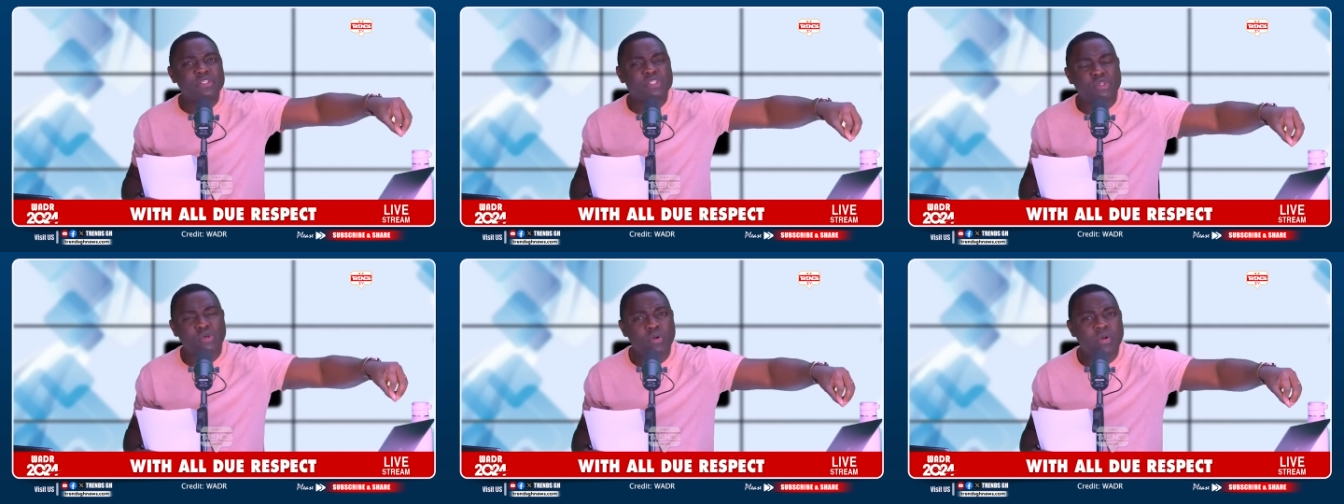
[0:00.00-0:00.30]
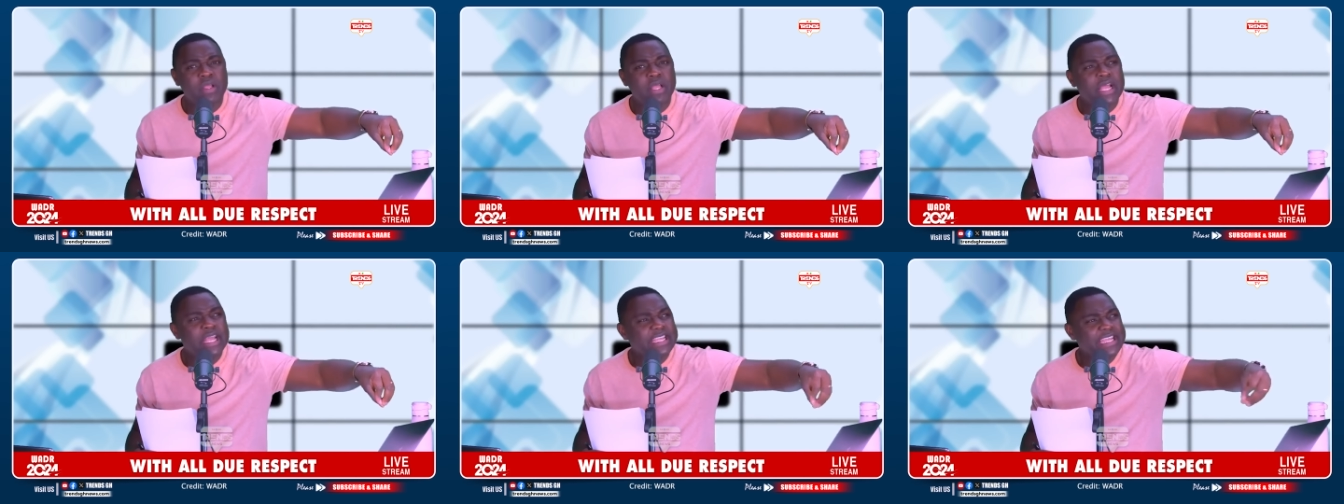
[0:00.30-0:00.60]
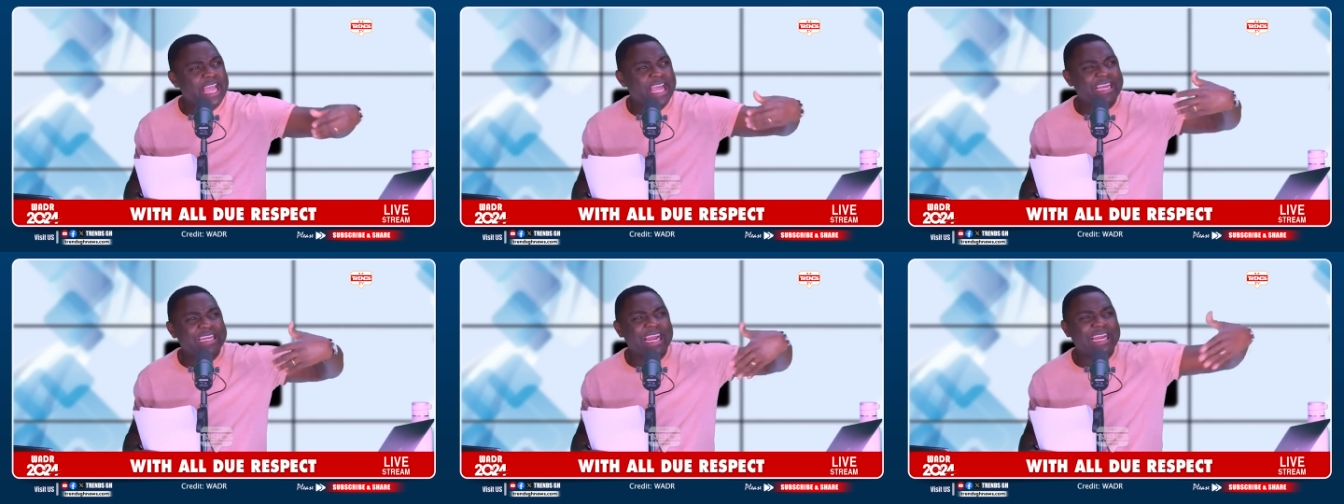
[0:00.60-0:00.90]
So
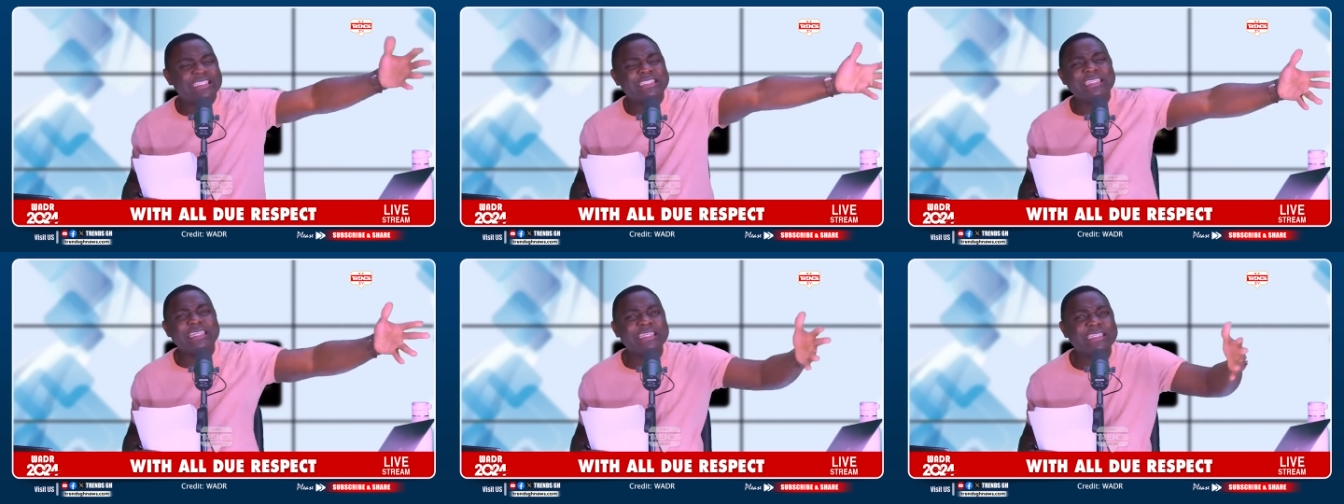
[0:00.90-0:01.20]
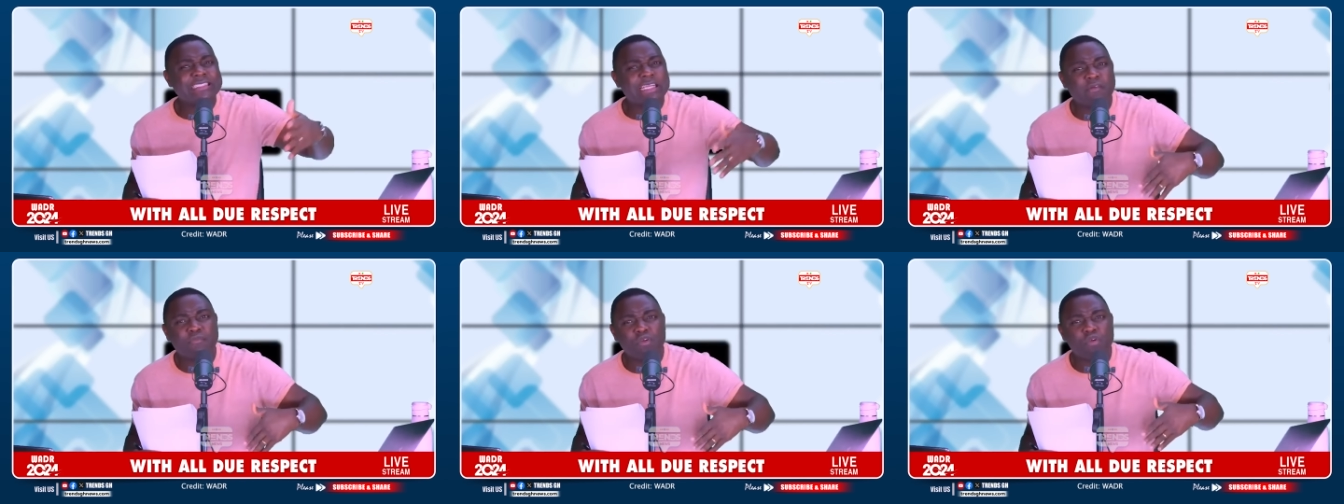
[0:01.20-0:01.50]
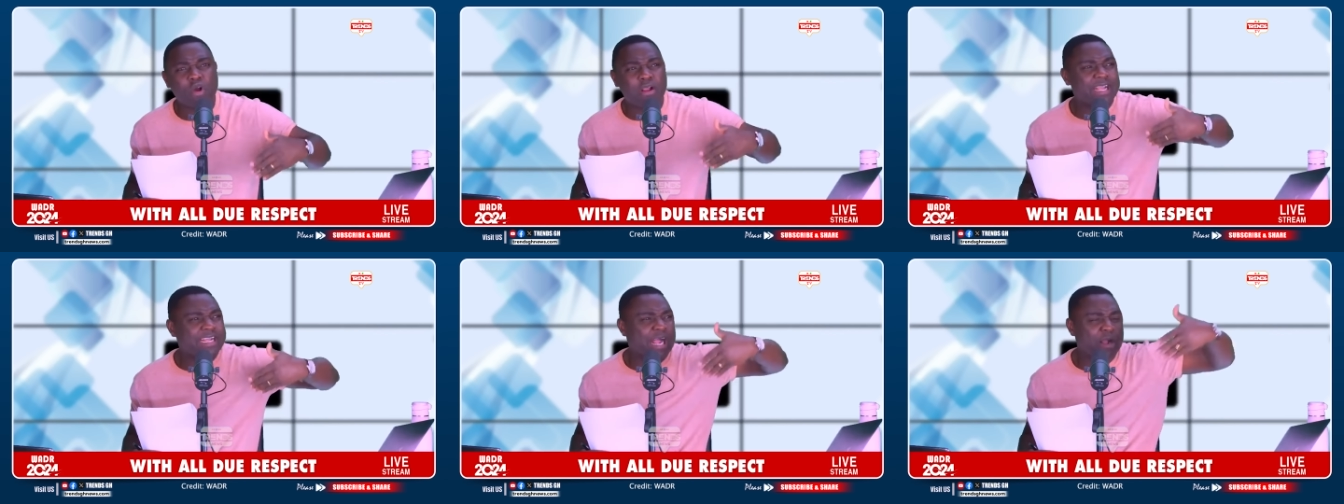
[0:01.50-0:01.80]
ye granting interview.
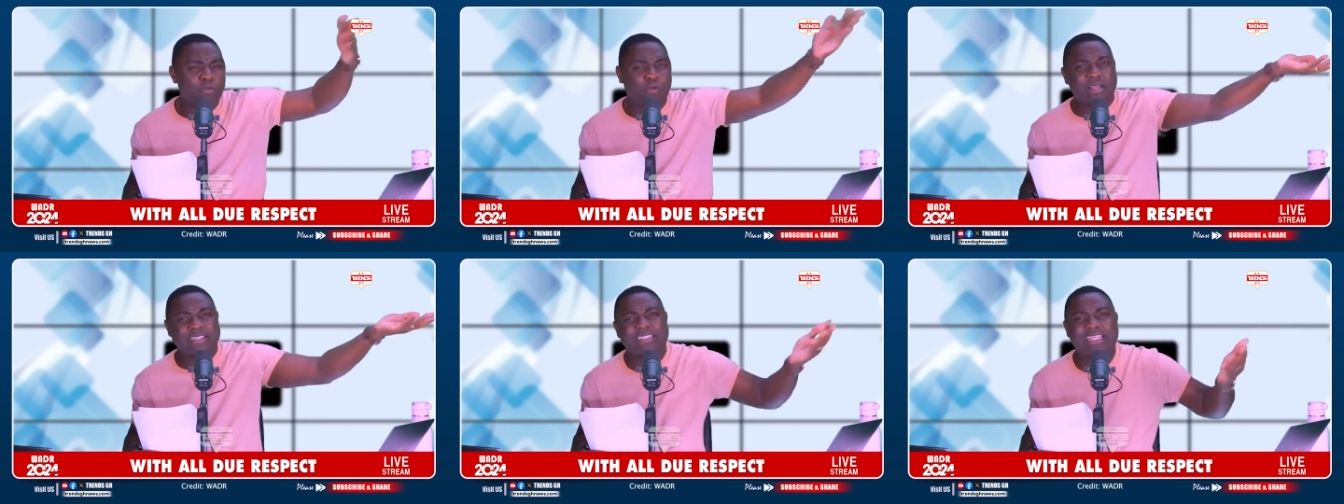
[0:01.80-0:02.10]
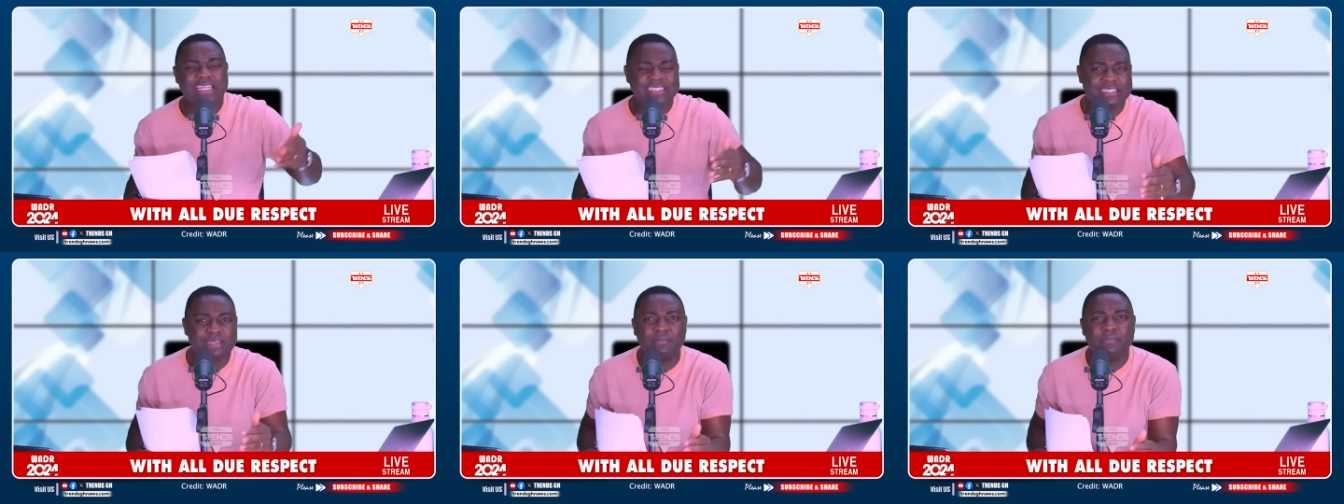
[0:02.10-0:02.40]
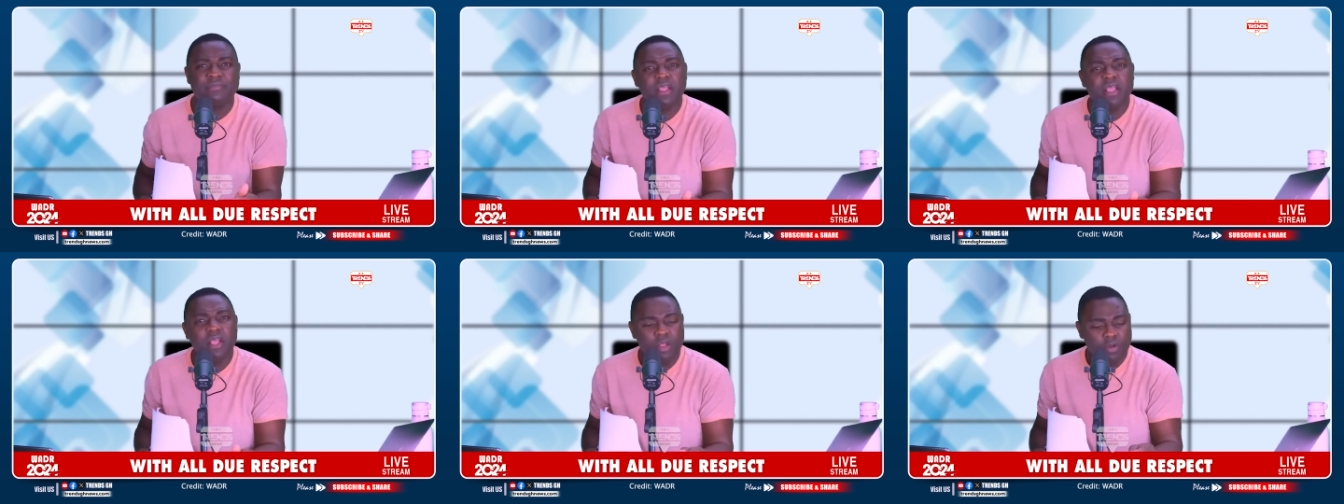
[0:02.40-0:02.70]
No, can Kwasi Asam.